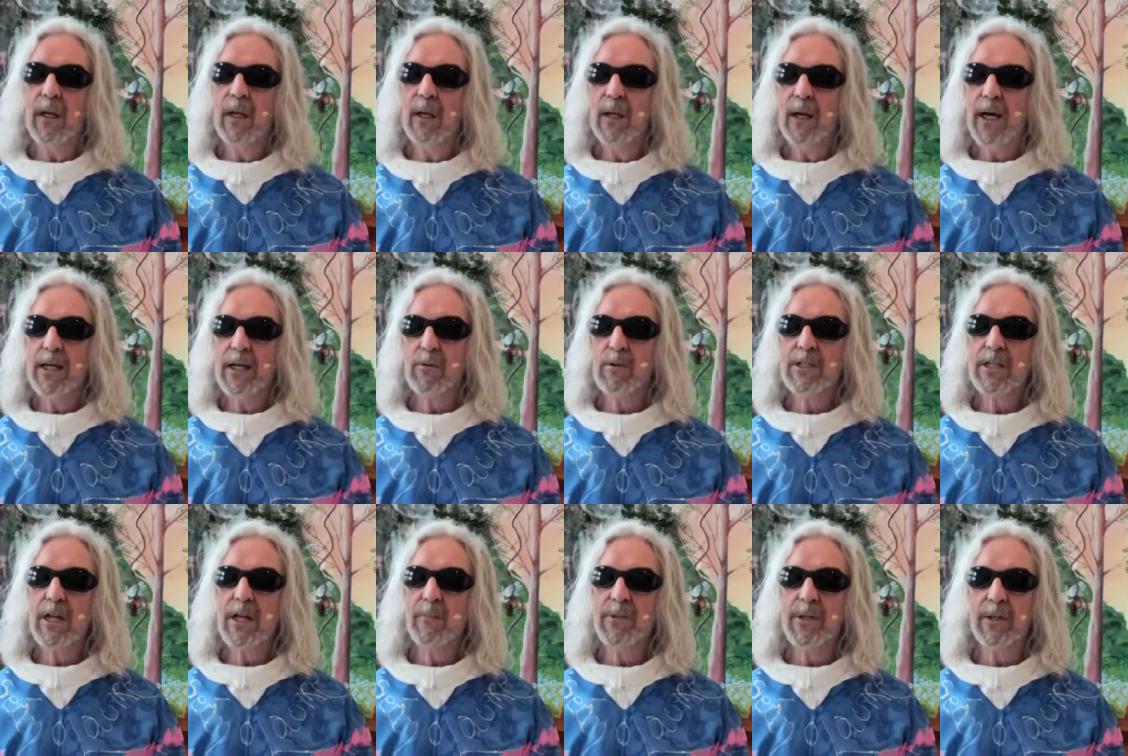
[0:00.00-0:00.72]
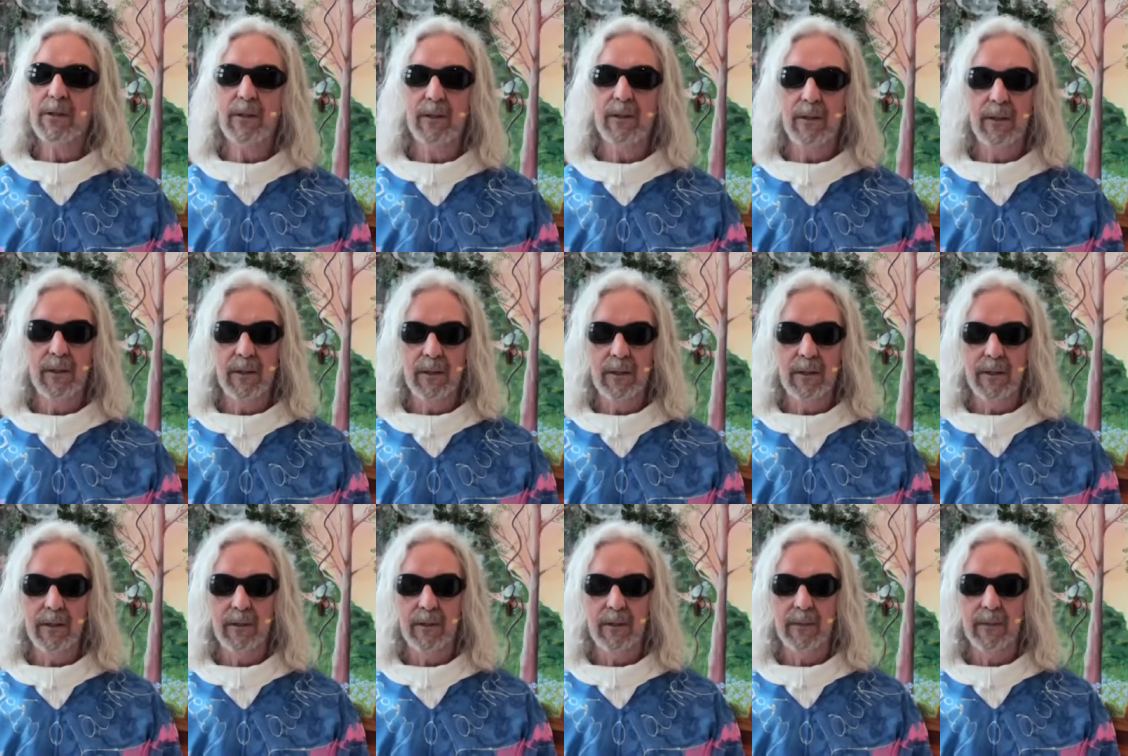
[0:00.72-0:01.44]
and he was tempted.
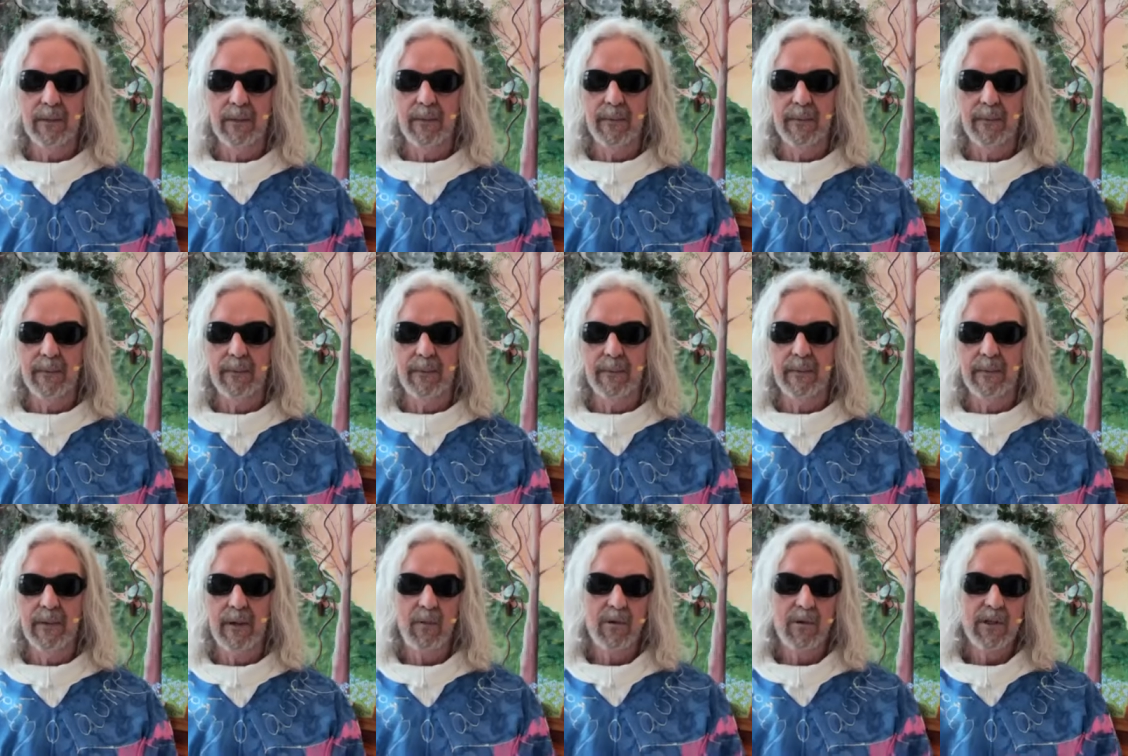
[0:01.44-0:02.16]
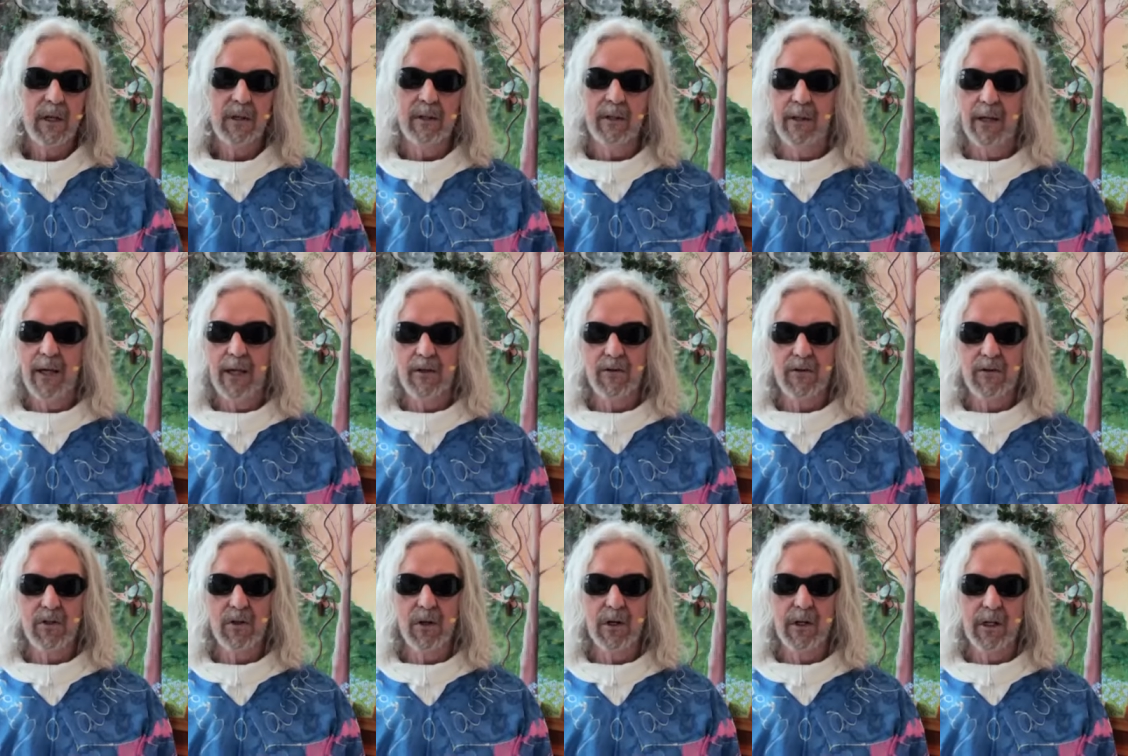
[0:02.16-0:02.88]
That was it. End of
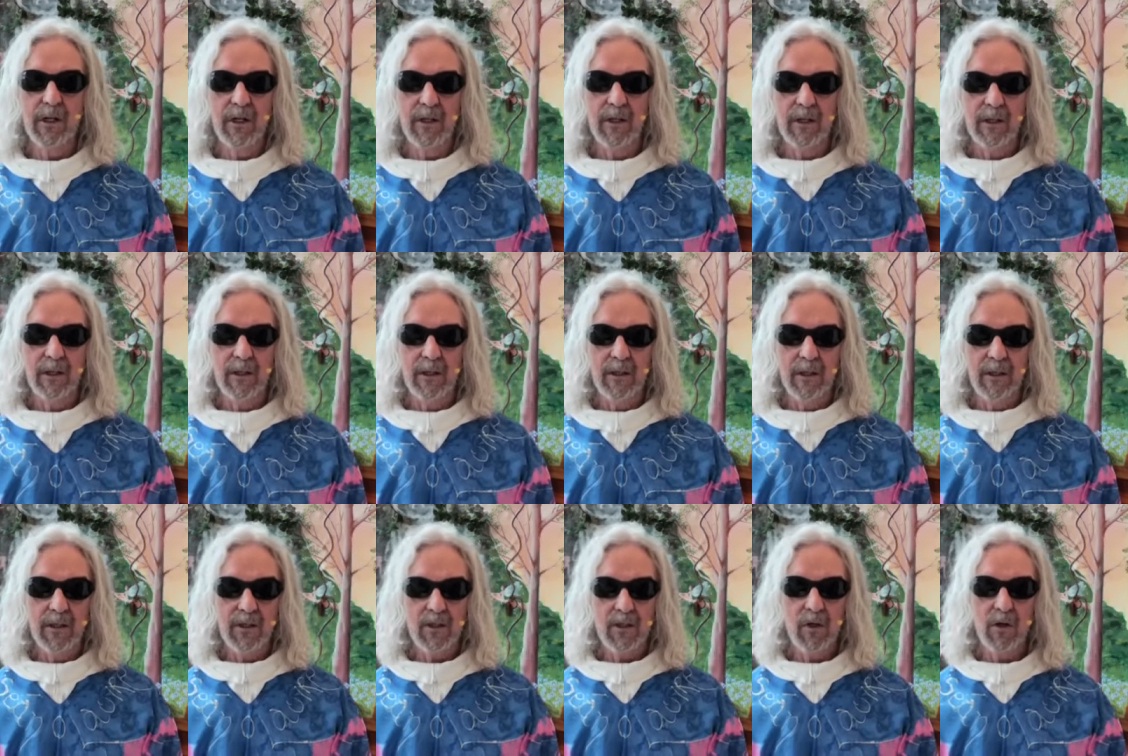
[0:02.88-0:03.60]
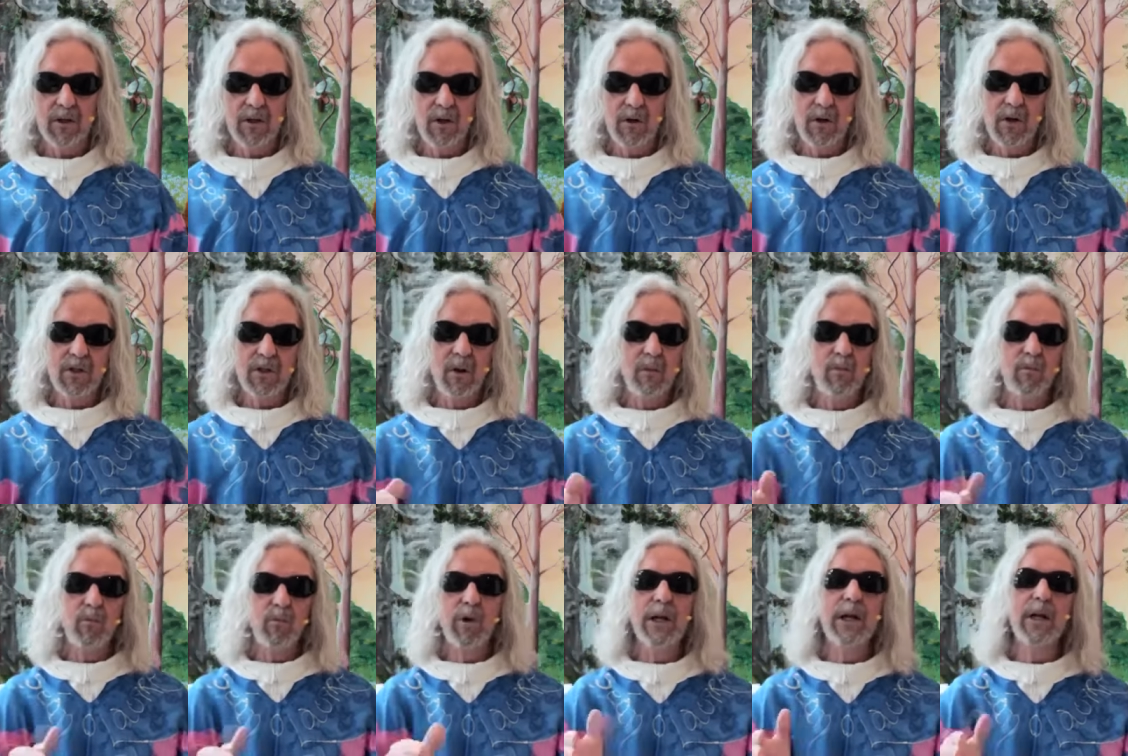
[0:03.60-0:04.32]
story. So there are
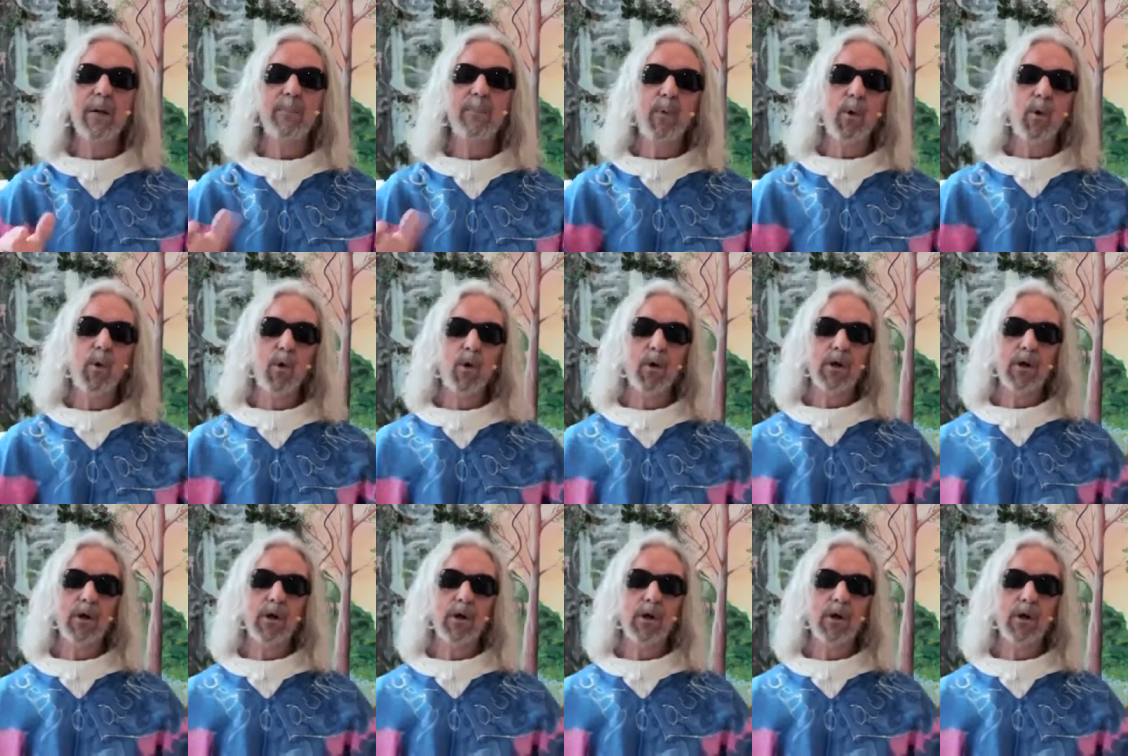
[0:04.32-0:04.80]
some really poor